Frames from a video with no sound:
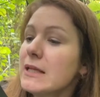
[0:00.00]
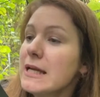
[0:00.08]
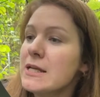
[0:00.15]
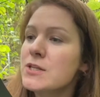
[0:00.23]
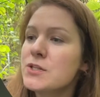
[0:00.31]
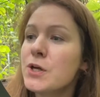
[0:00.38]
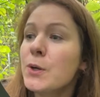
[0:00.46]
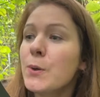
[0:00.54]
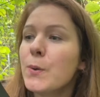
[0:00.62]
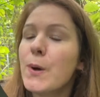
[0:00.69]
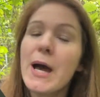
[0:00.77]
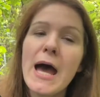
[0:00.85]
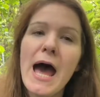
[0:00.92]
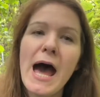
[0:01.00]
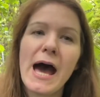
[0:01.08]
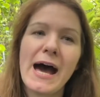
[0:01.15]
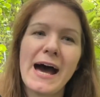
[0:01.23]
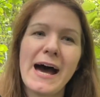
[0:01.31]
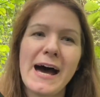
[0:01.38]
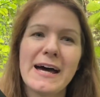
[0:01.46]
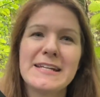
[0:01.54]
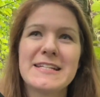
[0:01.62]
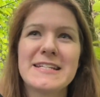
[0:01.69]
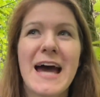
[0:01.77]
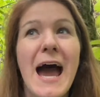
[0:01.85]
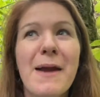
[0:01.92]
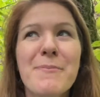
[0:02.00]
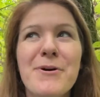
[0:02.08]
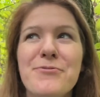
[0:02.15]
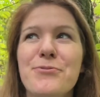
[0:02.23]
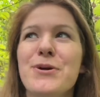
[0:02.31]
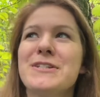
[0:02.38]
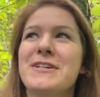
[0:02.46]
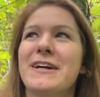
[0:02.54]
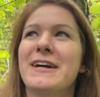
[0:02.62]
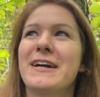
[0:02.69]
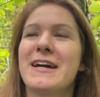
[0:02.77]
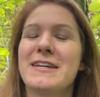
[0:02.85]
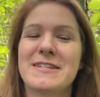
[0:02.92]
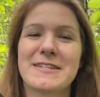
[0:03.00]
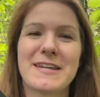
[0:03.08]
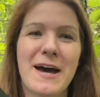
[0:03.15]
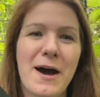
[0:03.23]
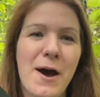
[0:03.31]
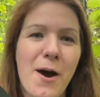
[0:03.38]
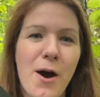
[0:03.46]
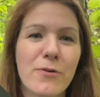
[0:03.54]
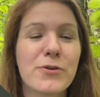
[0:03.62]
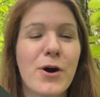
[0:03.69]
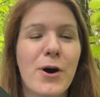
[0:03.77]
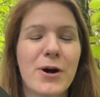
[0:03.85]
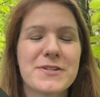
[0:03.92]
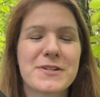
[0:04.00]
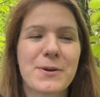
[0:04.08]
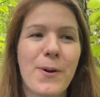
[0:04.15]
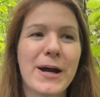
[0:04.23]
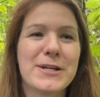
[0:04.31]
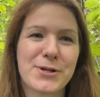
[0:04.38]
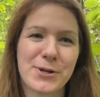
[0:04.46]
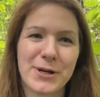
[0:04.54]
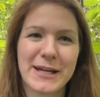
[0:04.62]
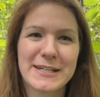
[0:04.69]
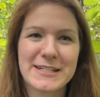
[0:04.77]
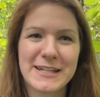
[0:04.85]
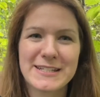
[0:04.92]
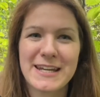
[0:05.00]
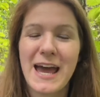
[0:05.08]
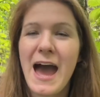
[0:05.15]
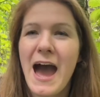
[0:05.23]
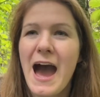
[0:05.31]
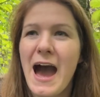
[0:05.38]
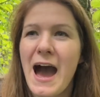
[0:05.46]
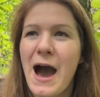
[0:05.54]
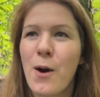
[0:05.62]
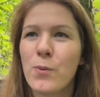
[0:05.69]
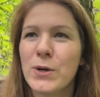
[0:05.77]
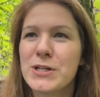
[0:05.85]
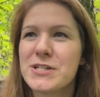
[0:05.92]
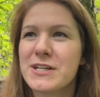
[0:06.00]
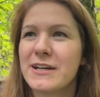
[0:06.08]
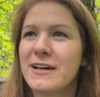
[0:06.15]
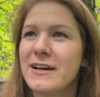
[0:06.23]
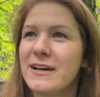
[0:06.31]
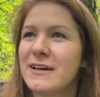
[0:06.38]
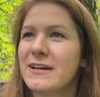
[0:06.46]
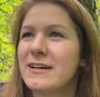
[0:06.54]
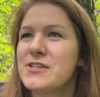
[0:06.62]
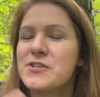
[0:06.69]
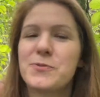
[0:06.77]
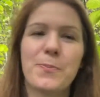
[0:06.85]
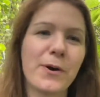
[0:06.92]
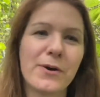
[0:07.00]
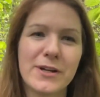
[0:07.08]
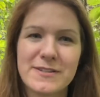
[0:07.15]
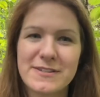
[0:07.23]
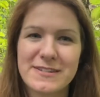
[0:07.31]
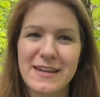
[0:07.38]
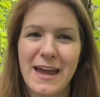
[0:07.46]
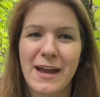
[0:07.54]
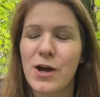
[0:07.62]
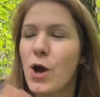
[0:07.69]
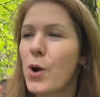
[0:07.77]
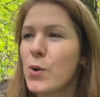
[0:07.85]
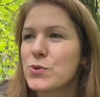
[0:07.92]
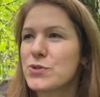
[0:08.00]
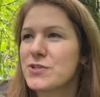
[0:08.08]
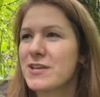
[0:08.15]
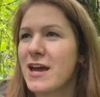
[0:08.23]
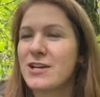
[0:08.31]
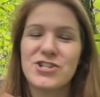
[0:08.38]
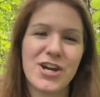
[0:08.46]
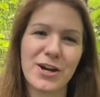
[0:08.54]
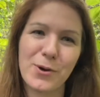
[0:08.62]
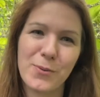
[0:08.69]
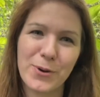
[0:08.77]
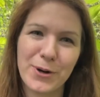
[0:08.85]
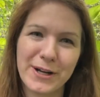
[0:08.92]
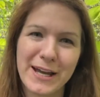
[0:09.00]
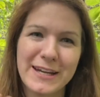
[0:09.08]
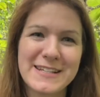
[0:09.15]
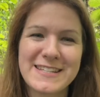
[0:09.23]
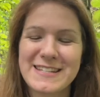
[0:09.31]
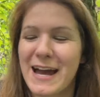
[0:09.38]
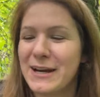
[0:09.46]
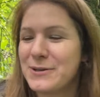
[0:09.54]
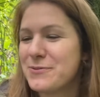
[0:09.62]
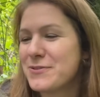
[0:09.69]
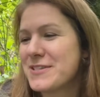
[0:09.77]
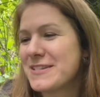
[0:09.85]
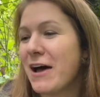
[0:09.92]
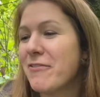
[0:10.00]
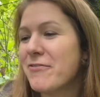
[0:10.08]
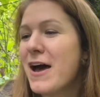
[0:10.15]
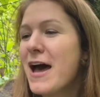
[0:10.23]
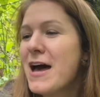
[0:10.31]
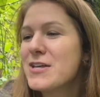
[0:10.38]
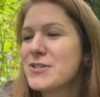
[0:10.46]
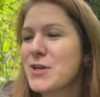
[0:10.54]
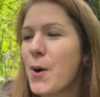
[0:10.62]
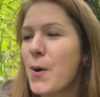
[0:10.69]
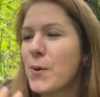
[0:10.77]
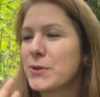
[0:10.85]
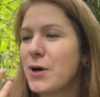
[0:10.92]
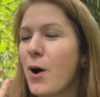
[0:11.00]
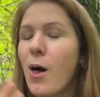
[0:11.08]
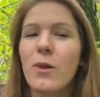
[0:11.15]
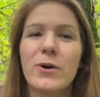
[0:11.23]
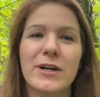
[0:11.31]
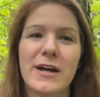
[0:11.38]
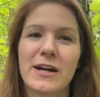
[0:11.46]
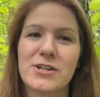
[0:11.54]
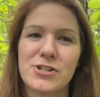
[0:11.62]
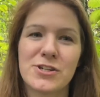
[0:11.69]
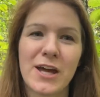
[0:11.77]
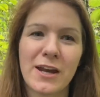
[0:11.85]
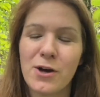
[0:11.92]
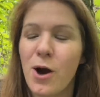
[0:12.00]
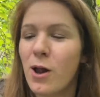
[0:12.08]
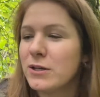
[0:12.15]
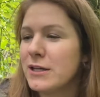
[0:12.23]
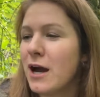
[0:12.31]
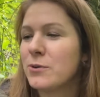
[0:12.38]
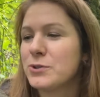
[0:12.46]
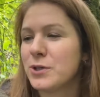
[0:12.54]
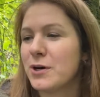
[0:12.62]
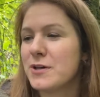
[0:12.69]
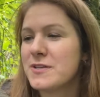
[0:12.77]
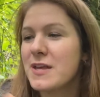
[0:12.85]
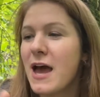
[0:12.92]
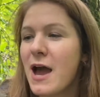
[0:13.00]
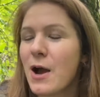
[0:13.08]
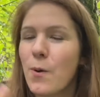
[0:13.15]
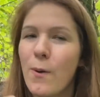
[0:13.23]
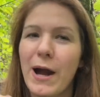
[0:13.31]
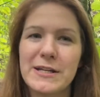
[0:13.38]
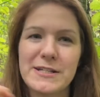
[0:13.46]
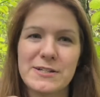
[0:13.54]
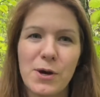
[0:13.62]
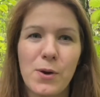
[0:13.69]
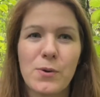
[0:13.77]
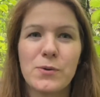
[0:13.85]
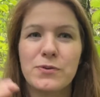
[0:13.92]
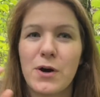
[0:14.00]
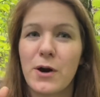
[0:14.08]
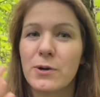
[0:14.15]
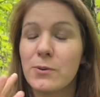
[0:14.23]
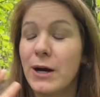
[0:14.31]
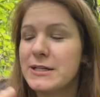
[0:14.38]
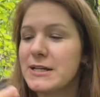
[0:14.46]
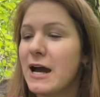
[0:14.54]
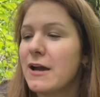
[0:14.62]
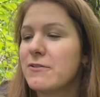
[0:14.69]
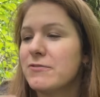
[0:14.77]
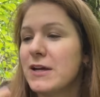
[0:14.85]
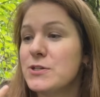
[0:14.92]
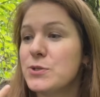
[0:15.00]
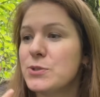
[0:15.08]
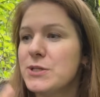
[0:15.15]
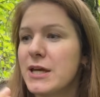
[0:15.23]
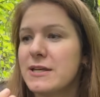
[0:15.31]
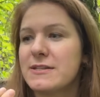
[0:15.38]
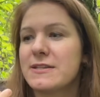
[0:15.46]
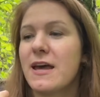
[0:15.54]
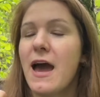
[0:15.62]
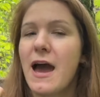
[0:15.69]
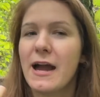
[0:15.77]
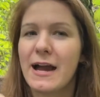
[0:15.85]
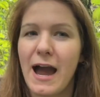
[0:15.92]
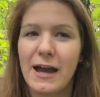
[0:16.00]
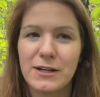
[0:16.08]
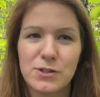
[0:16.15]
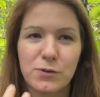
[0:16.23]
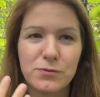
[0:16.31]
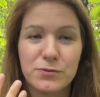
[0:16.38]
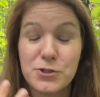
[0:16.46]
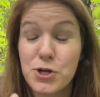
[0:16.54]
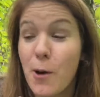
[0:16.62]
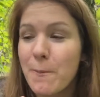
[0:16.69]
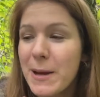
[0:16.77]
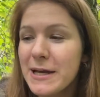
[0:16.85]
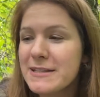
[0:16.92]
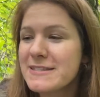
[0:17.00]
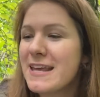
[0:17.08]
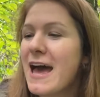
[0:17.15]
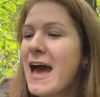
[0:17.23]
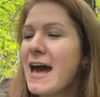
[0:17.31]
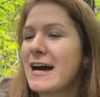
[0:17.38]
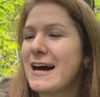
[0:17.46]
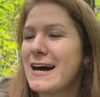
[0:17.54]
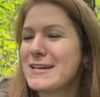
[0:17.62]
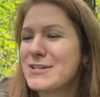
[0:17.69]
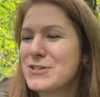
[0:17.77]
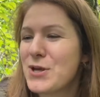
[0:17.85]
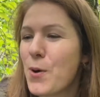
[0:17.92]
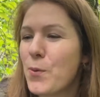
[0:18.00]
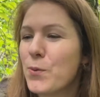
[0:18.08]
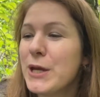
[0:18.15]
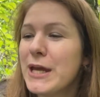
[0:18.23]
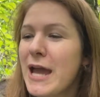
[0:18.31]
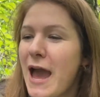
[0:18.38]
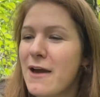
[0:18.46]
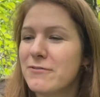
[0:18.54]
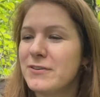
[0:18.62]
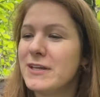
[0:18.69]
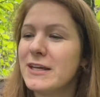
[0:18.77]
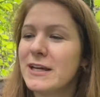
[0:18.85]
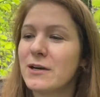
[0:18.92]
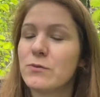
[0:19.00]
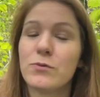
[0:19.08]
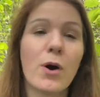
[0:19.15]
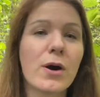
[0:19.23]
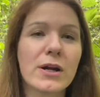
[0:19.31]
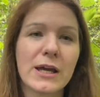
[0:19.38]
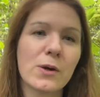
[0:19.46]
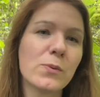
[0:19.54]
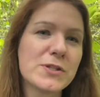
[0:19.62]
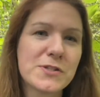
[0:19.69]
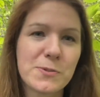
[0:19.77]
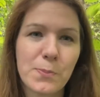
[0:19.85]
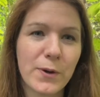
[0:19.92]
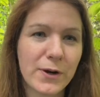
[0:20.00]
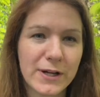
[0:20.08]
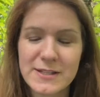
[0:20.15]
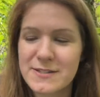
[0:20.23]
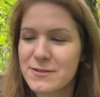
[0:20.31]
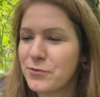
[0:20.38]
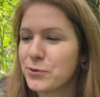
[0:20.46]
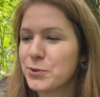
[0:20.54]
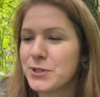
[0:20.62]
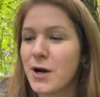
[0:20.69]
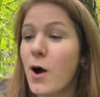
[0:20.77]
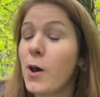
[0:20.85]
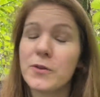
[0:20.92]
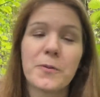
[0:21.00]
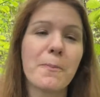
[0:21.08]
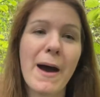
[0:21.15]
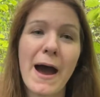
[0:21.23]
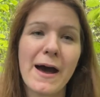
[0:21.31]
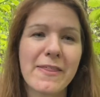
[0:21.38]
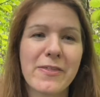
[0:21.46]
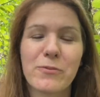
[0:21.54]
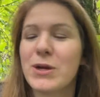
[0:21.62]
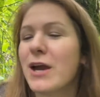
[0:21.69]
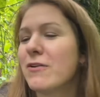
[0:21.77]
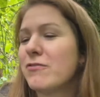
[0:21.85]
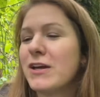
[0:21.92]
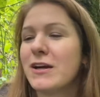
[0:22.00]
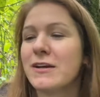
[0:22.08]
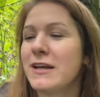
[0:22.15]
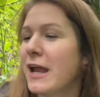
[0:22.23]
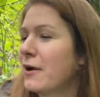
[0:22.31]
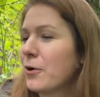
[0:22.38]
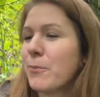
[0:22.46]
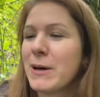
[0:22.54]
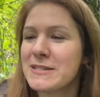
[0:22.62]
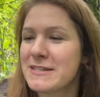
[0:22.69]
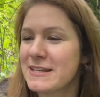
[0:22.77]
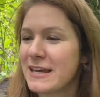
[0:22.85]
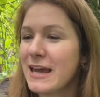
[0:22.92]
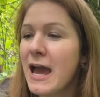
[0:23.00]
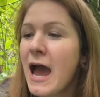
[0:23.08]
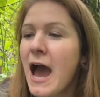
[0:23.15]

So the time of winter is of course quite connected with spirits and ghosts and shadow work and this kind of stuff. So the whole reduction and all the authors quite dive into this kind of topics. So we have here working with spirits through the old path. We have here necromancy.